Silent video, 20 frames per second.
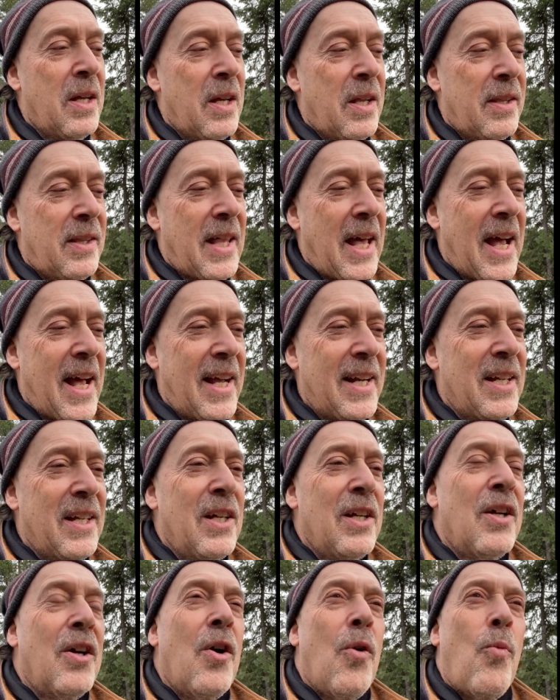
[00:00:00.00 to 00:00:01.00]
that
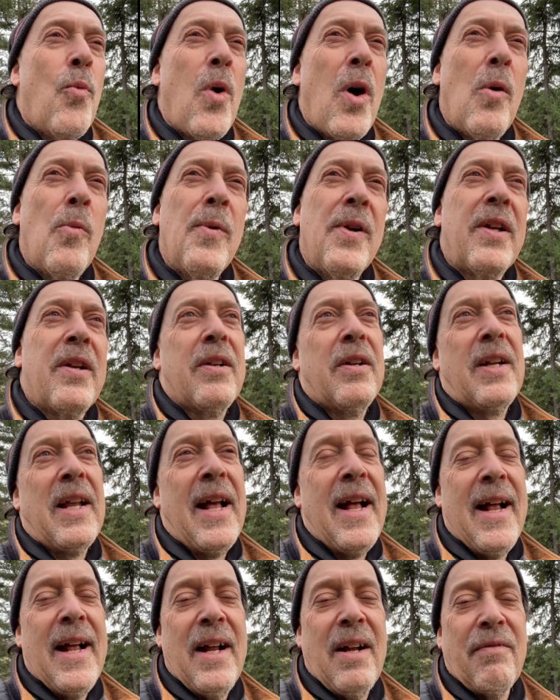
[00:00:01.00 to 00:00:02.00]
what we could
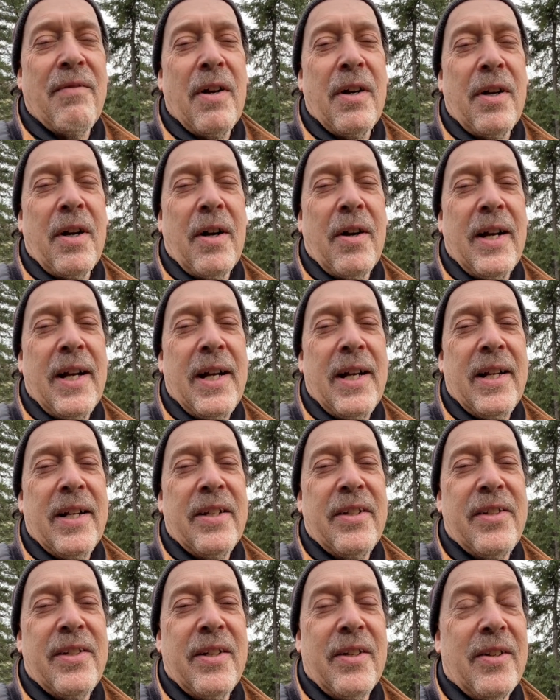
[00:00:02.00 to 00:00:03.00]
have on our
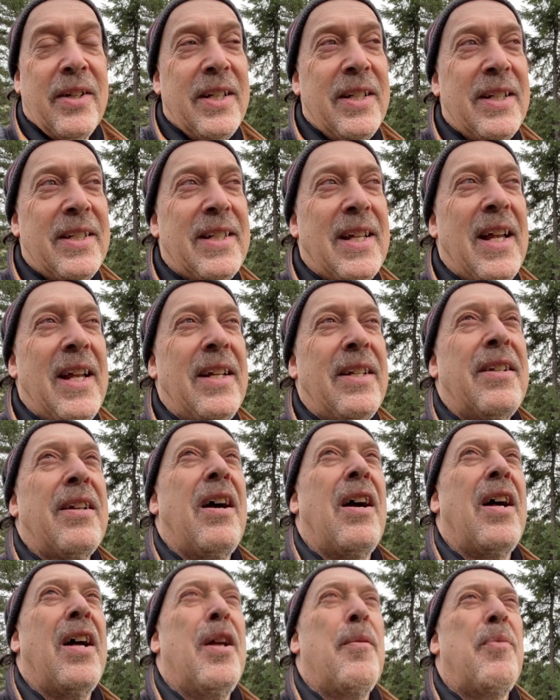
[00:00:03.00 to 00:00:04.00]
hands here is a
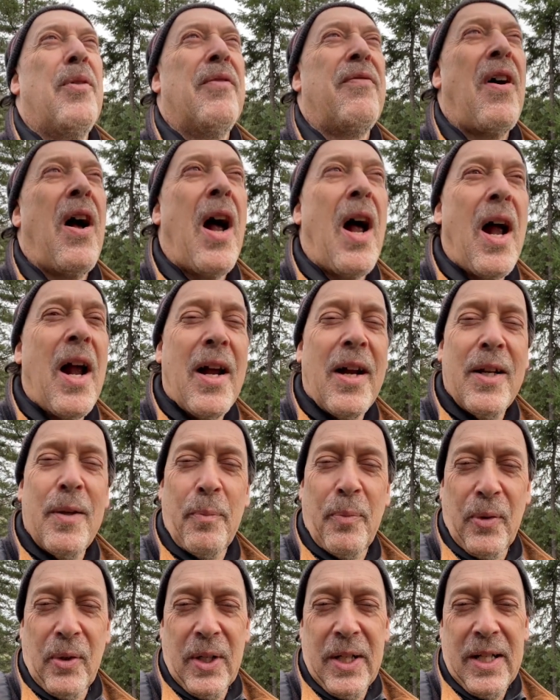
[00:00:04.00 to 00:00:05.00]
type of
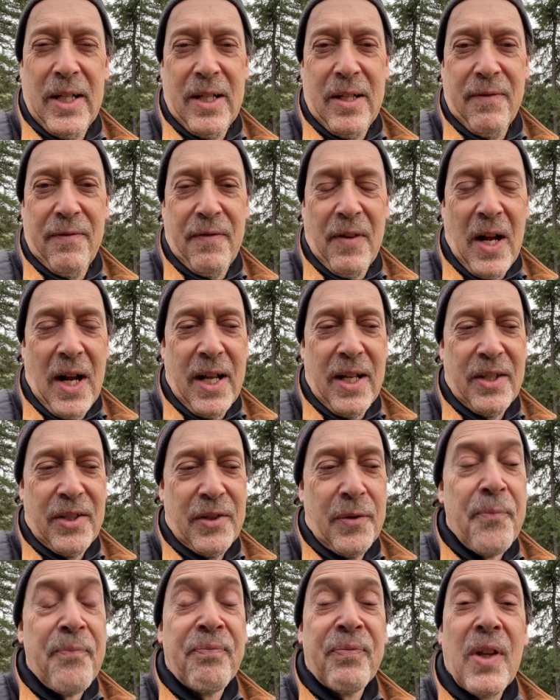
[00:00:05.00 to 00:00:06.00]
hybrid
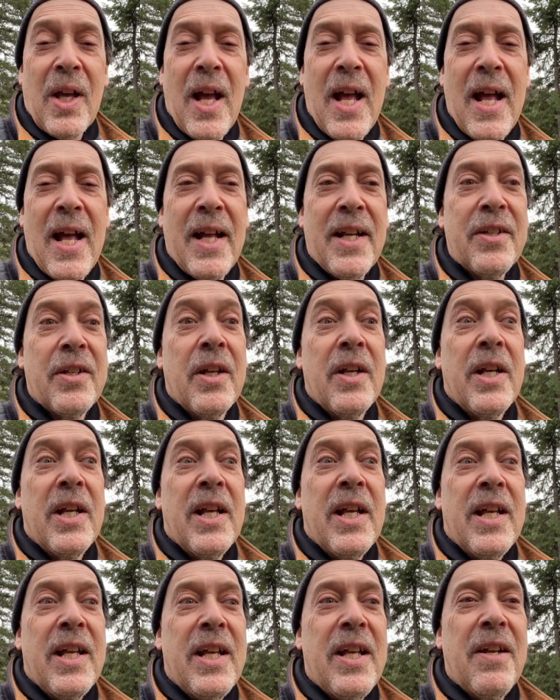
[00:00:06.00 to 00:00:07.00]
device. And
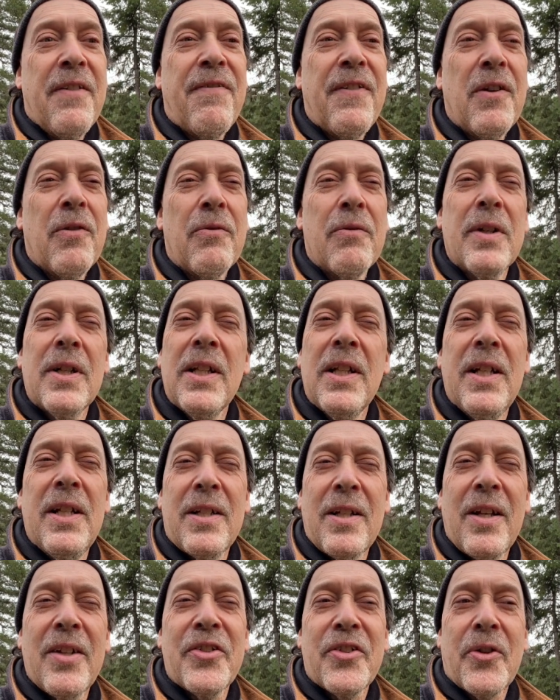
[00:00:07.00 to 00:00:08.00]
if it really
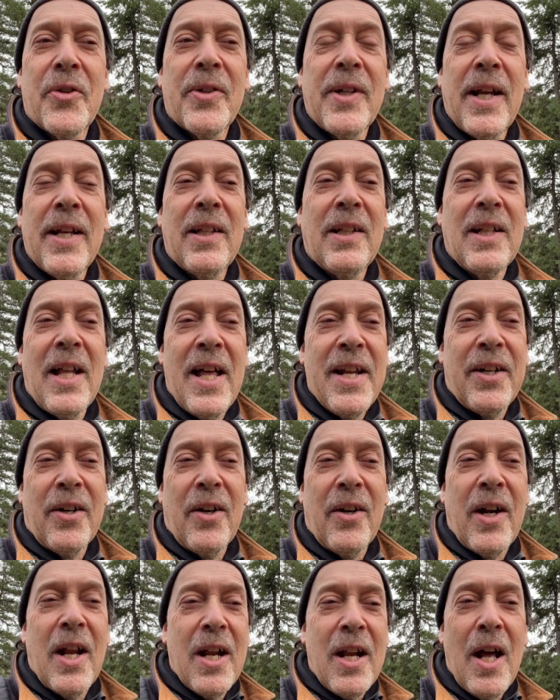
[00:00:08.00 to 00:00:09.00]
does create
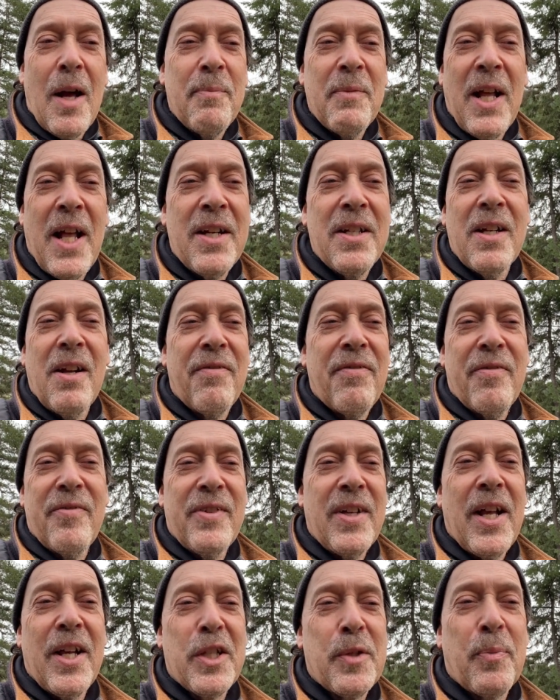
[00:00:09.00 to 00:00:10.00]
Leonard, and I'm not enough of
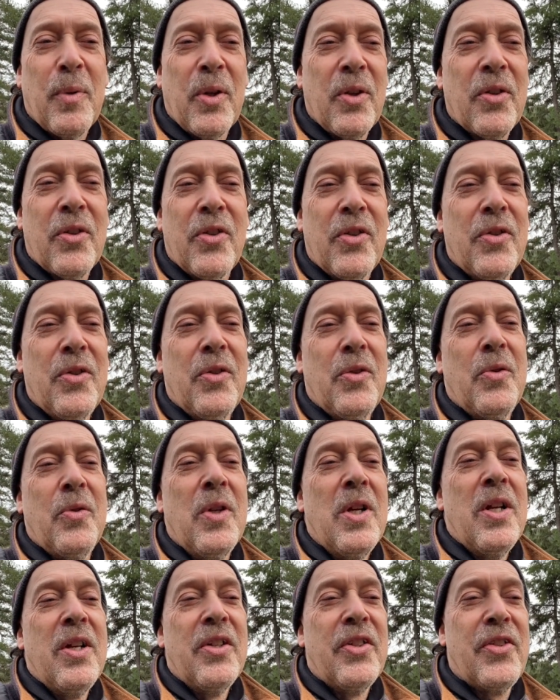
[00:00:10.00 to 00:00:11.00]
an expert to
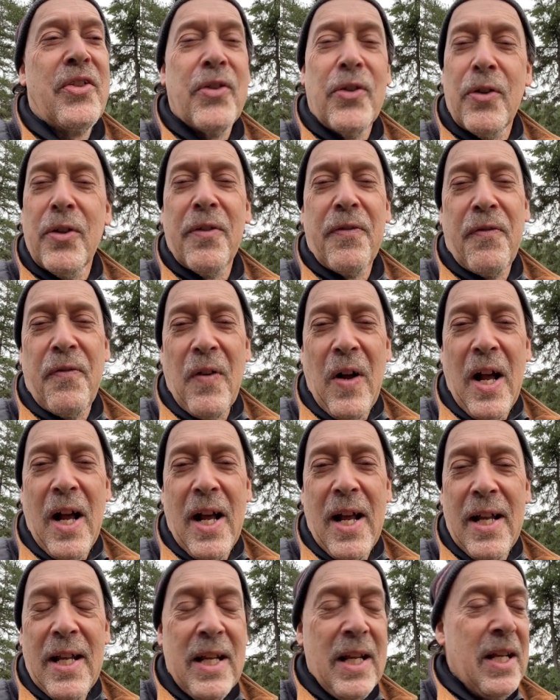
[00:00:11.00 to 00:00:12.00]

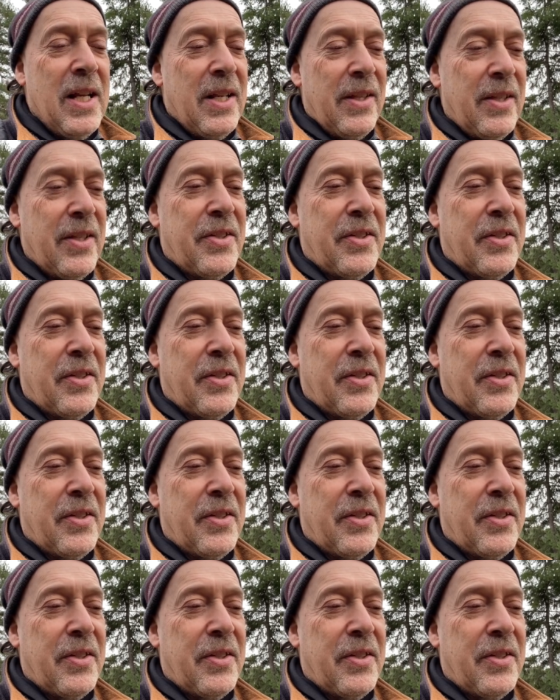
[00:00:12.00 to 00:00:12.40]
certify this